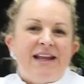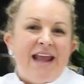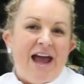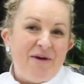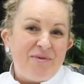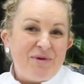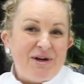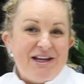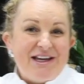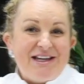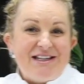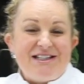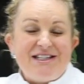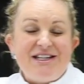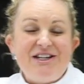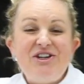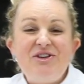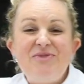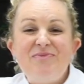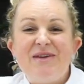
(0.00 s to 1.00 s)
Now I'm going to
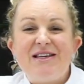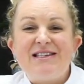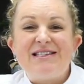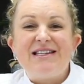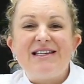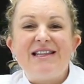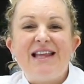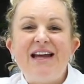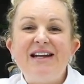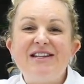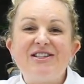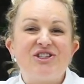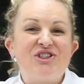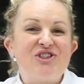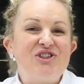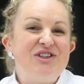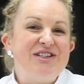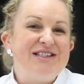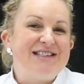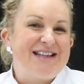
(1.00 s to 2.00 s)
continue mixing that. As
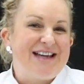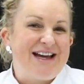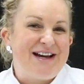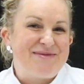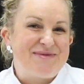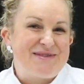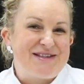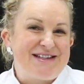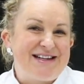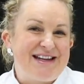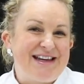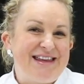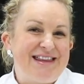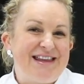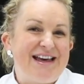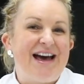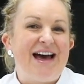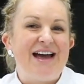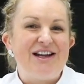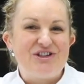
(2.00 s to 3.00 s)
soon as it comes
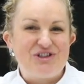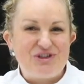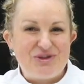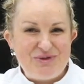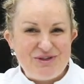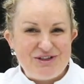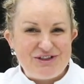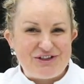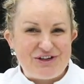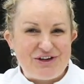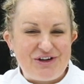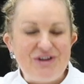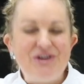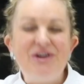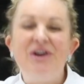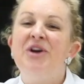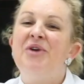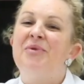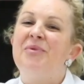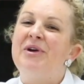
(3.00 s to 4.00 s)
together to a dough,
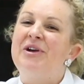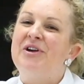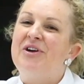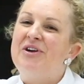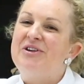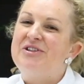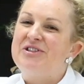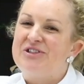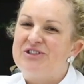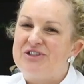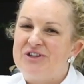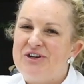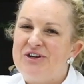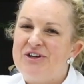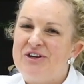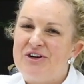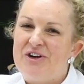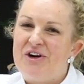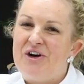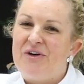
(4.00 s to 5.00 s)
we're going to
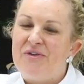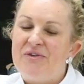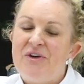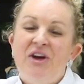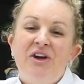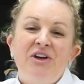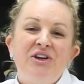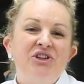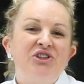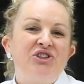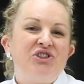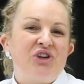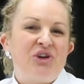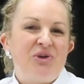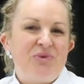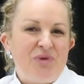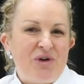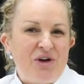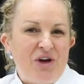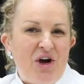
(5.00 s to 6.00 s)
turn it off. You
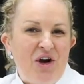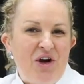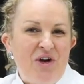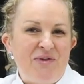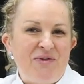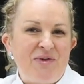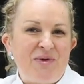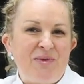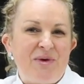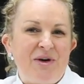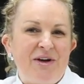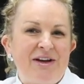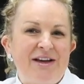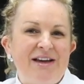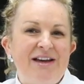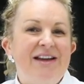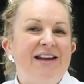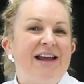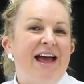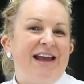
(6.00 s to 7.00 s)
don't want to
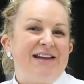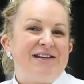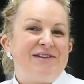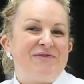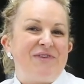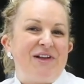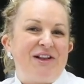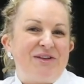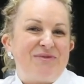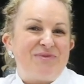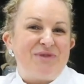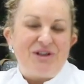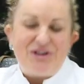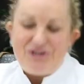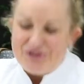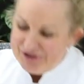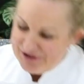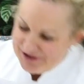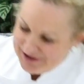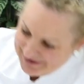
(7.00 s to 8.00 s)
overwork it and develop the
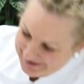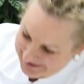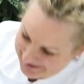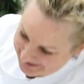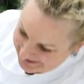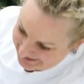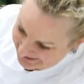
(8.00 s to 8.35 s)
gluten.